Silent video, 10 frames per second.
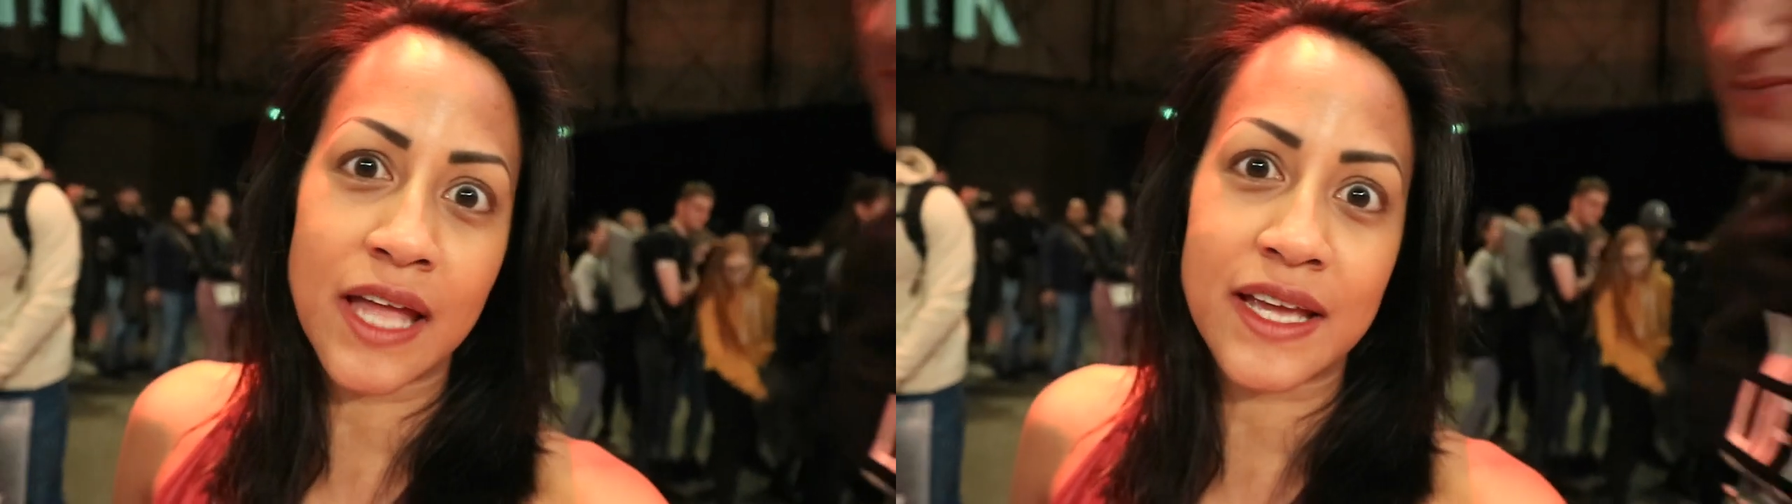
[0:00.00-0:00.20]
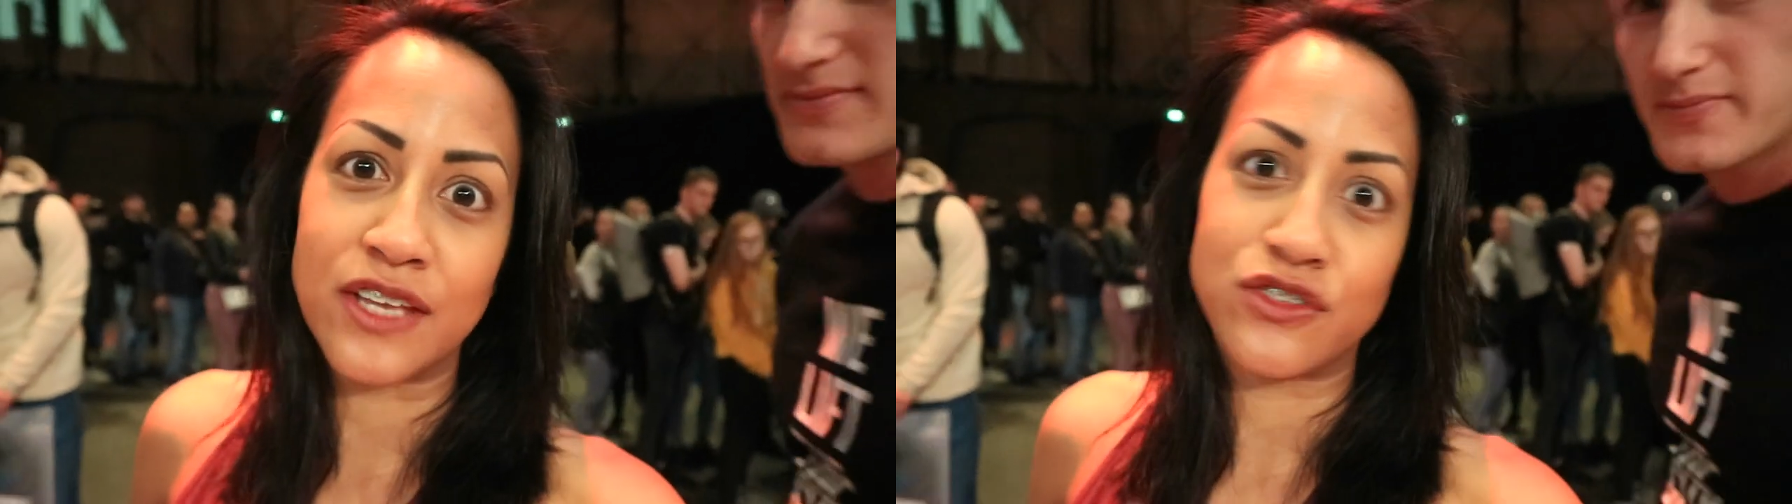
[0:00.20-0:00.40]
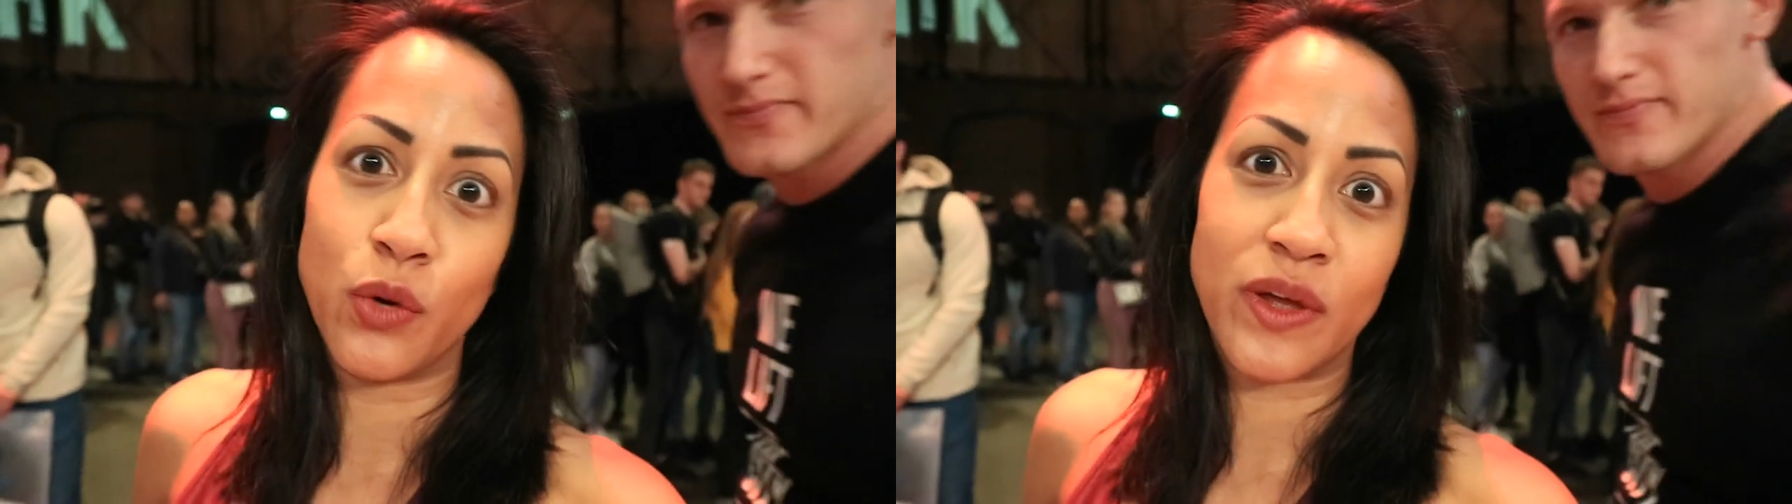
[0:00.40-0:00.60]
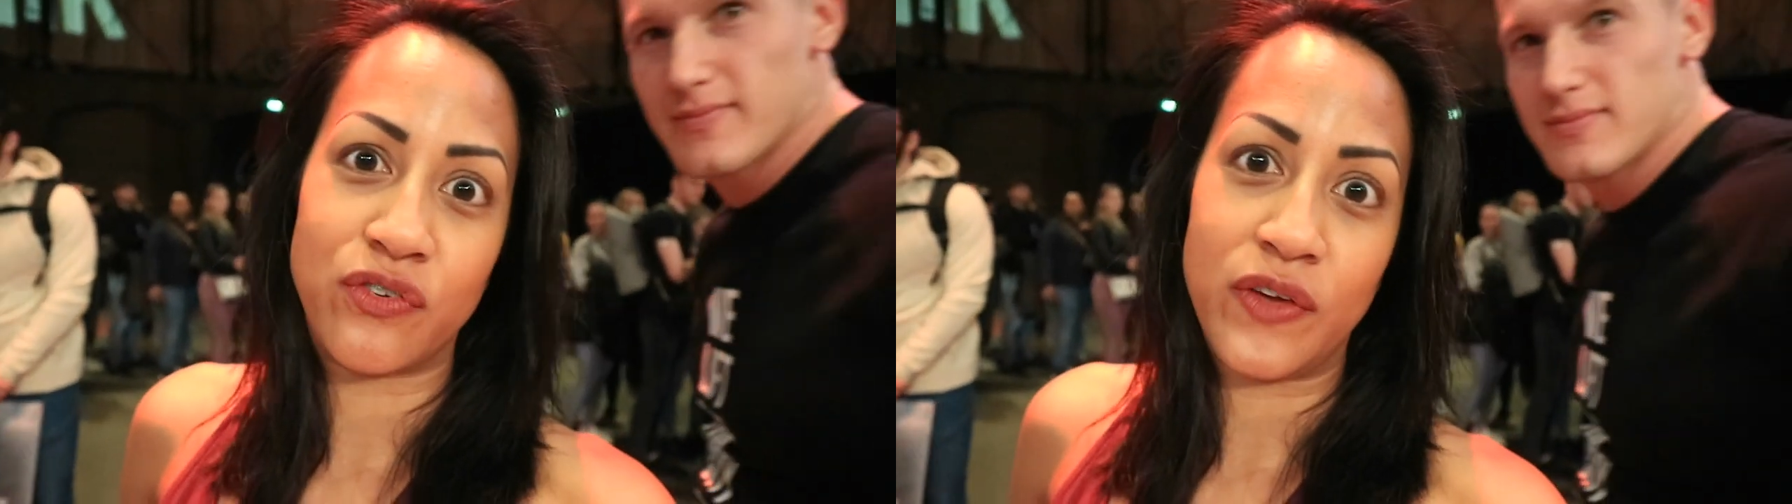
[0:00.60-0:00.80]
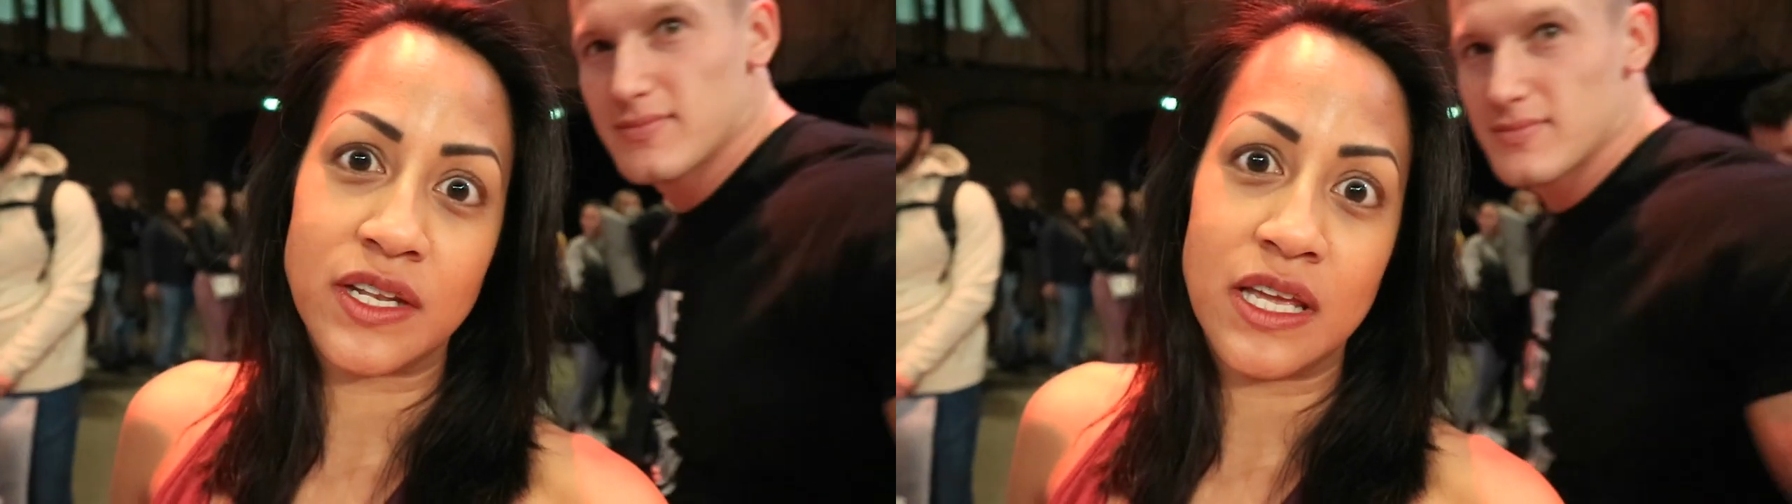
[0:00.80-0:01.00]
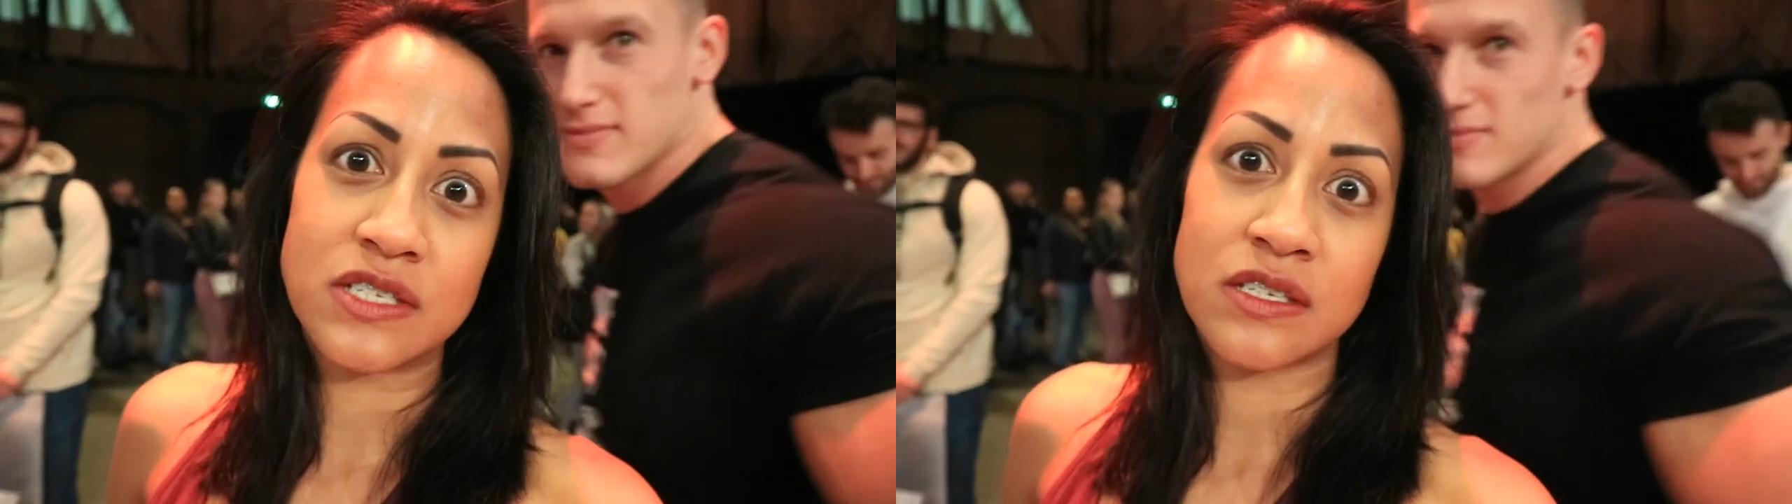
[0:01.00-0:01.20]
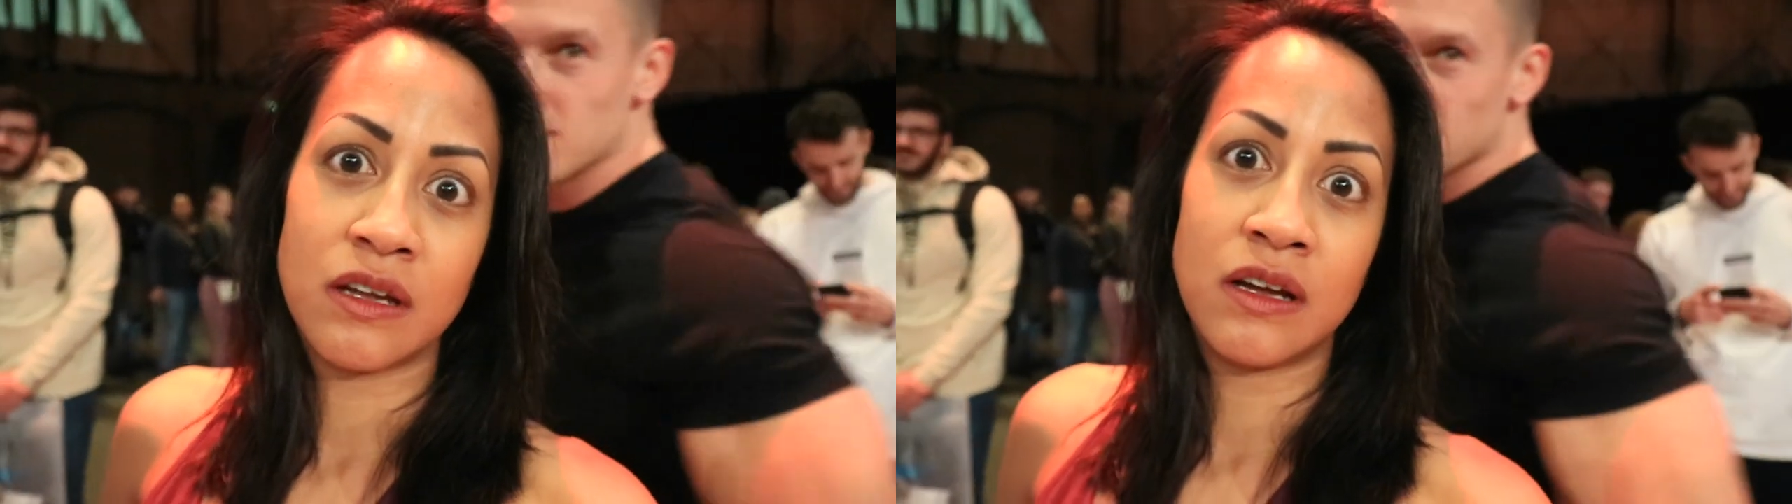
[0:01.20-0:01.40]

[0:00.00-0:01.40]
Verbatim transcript: like he's doing fitness.